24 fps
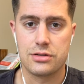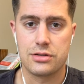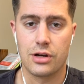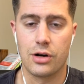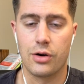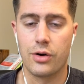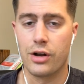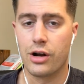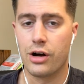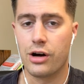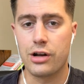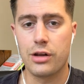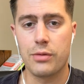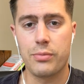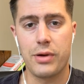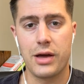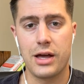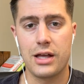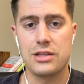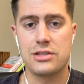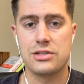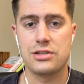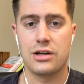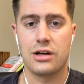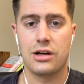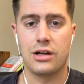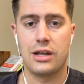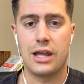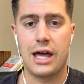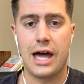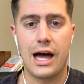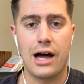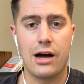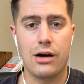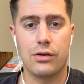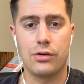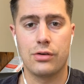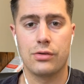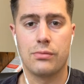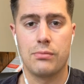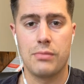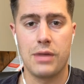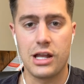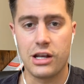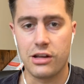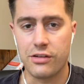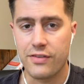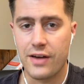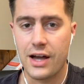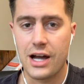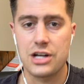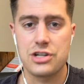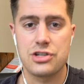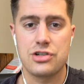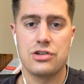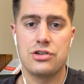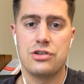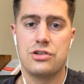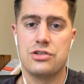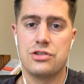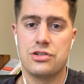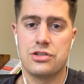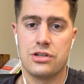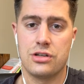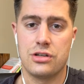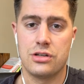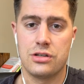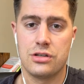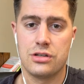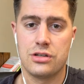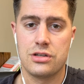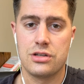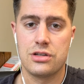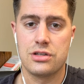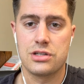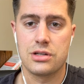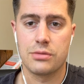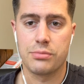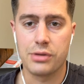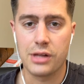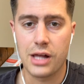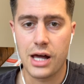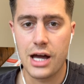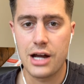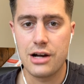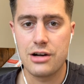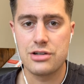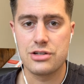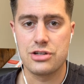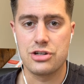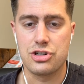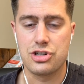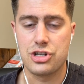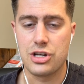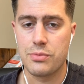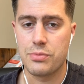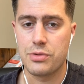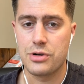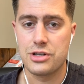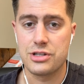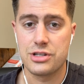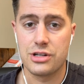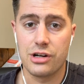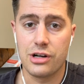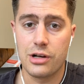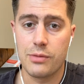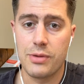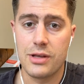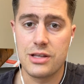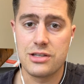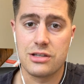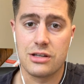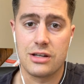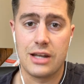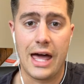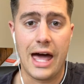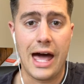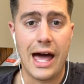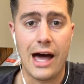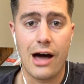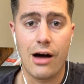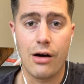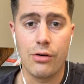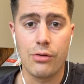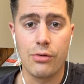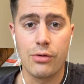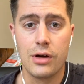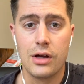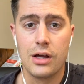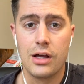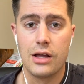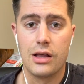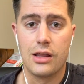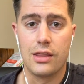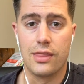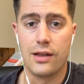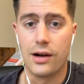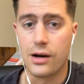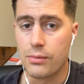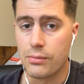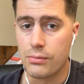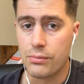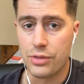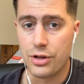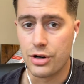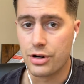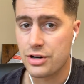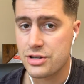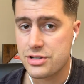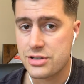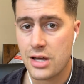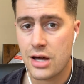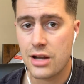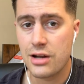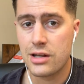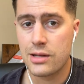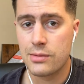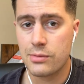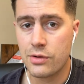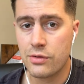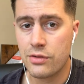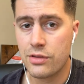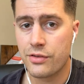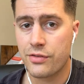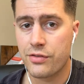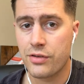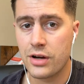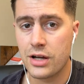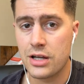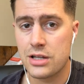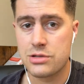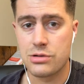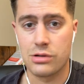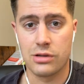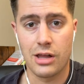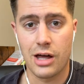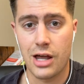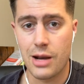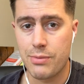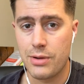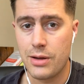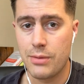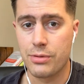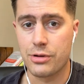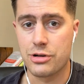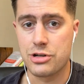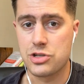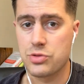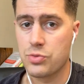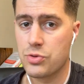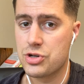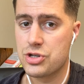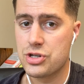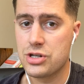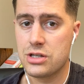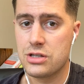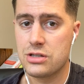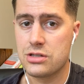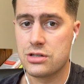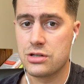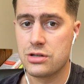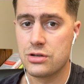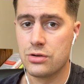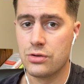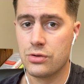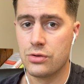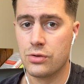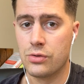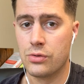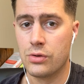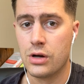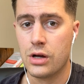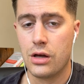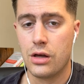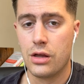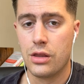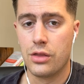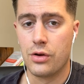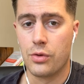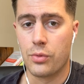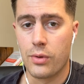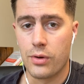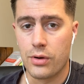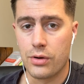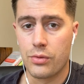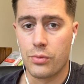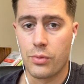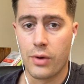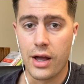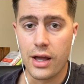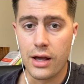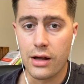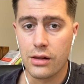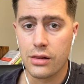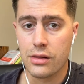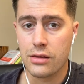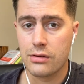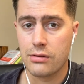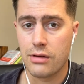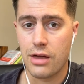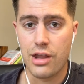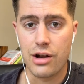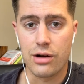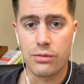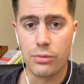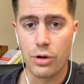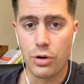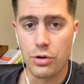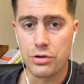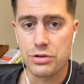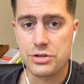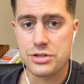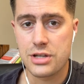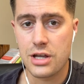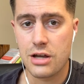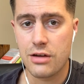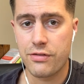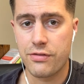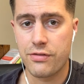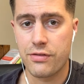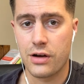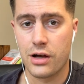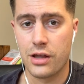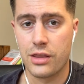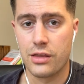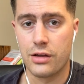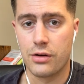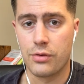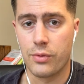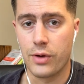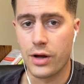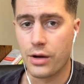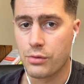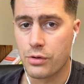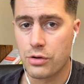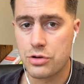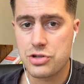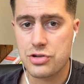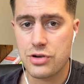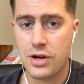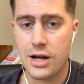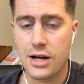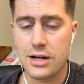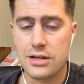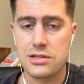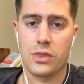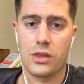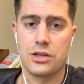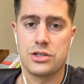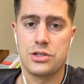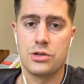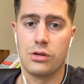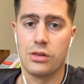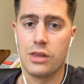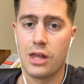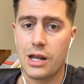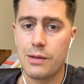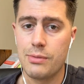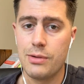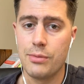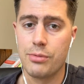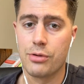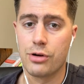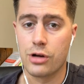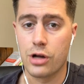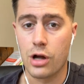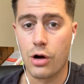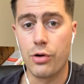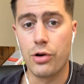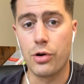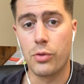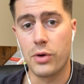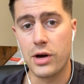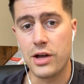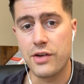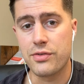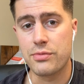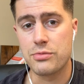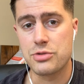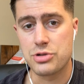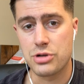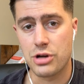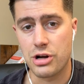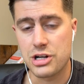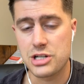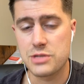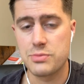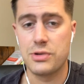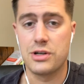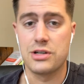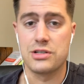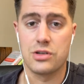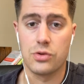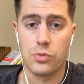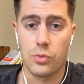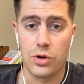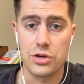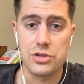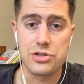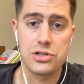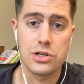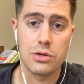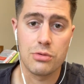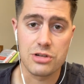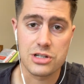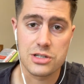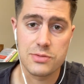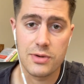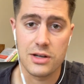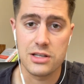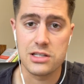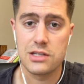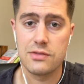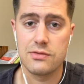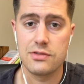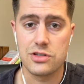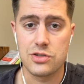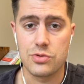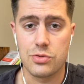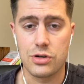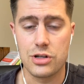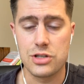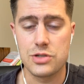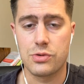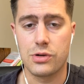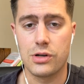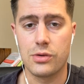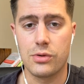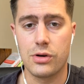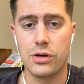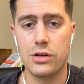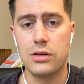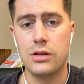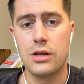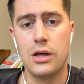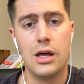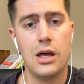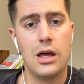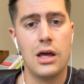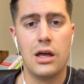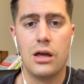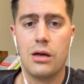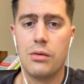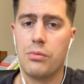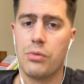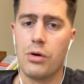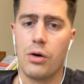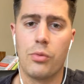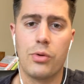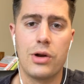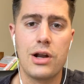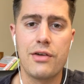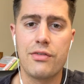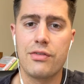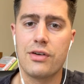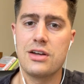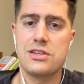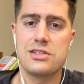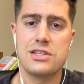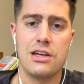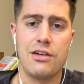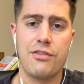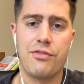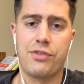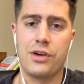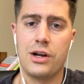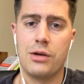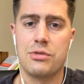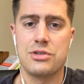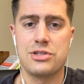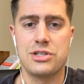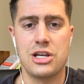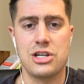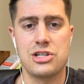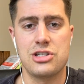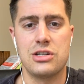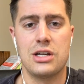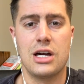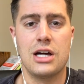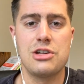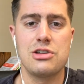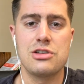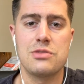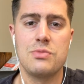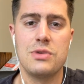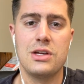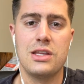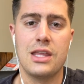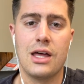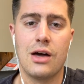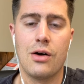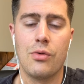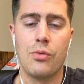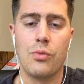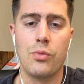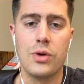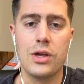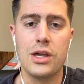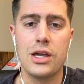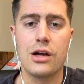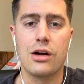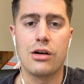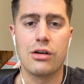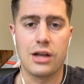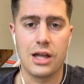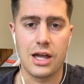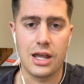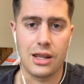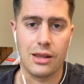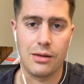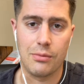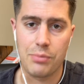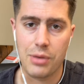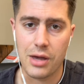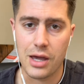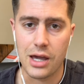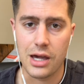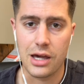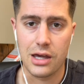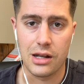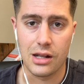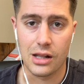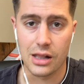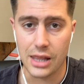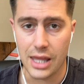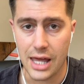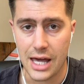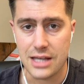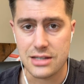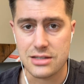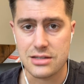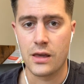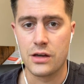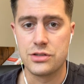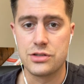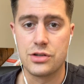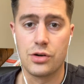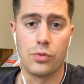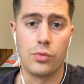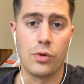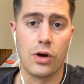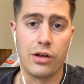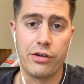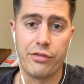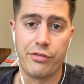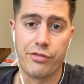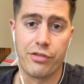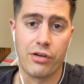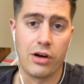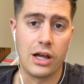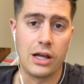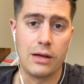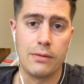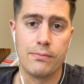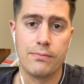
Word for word: So it all depends on how manufacturers and suppliers and shippers, it all depends on how they're they're deciding to move the freight. So a lot of people are switching to the rail intermodal stuff on the railroad tracks. So a lot of people are going away from trucks because it was so expensive in 2021 but whenever I say freight recession, I just mean that we are getting paid less to run freight.